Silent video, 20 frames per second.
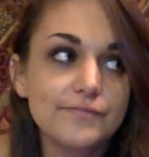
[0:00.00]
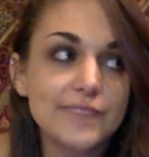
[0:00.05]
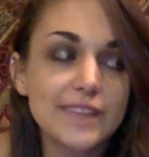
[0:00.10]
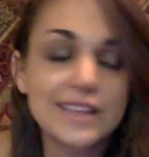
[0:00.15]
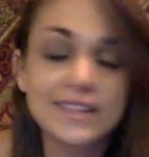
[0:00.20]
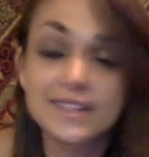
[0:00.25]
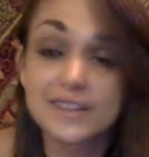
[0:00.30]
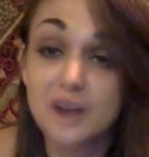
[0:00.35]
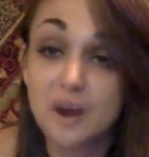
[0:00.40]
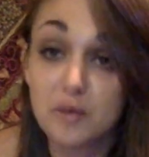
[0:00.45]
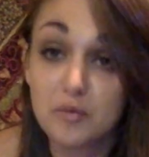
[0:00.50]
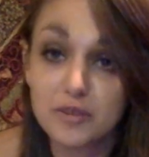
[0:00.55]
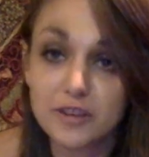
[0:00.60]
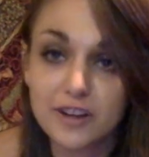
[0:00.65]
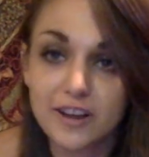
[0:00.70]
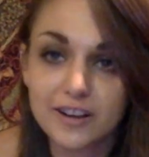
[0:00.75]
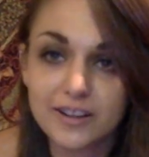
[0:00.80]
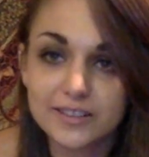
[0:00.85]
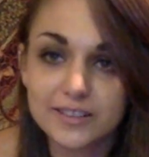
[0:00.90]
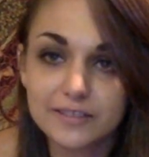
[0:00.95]
it's not
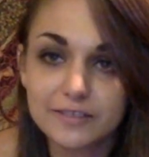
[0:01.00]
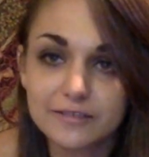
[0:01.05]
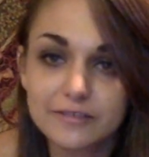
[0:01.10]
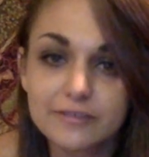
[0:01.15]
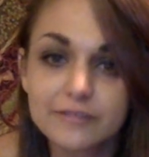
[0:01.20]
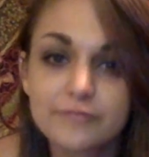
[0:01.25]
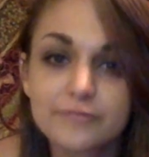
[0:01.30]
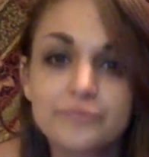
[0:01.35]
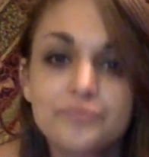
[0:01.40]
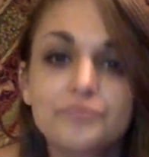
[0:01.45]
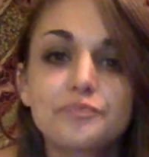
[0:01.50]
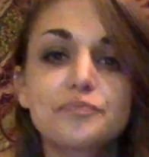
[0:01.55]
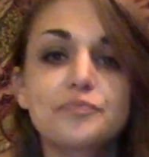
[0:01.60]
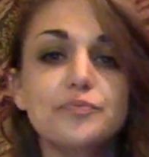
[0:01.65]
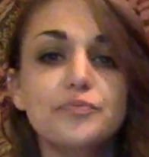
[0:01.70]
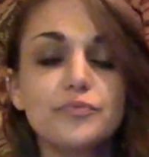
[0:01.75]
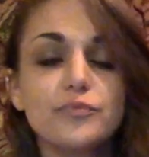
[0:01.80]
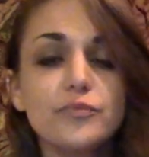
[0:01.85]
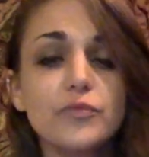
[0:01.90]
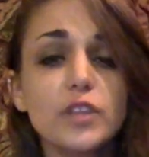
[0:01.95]
productive.
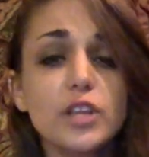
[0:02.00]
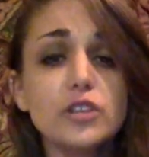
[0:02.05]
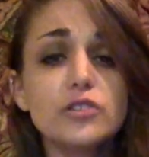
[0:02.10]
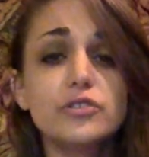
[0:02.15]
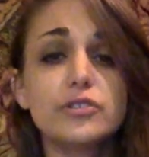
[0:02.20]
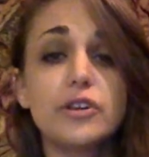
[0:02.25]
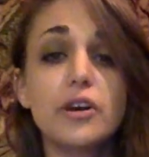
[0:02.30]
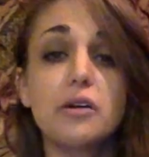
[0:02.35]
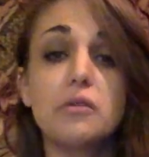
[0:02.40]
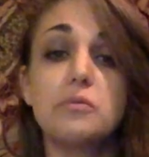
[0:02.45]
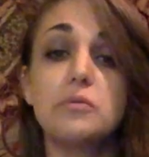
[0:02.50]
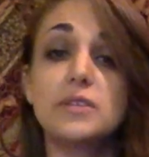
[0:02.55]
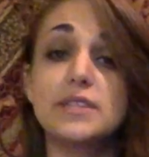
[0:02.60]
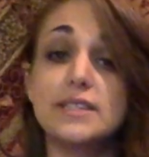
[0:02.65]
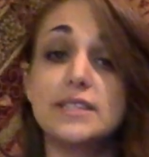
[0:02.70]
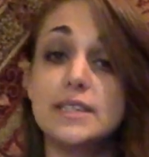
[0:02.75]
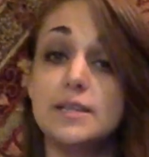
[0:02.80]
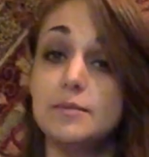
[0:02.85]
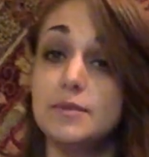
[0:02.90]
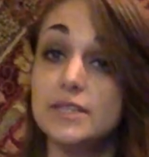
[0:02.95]
So with
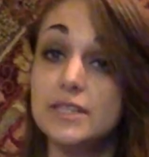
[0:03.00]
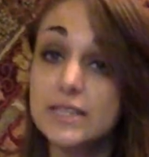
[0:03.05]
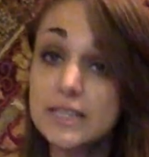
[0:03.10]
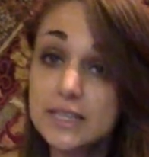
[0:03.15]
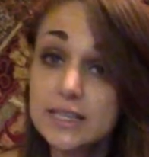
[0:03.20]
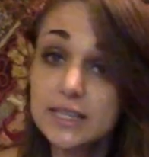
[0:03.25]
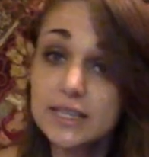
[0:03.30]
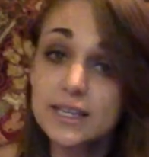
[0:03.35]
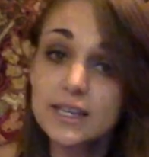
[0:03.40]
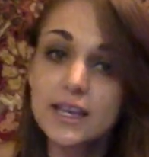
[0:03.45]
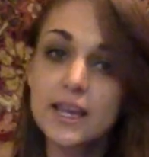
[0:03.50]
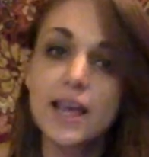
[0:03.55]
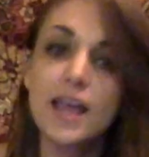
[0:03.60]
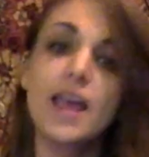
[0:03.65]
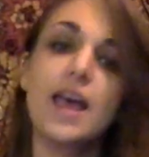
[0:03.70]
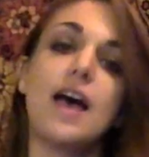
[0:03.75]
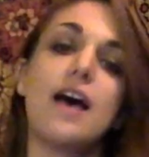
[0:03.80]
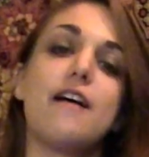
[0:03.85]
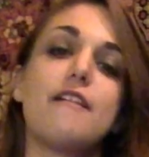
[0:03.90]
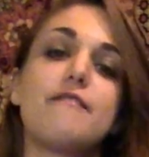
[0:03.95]
CBD, I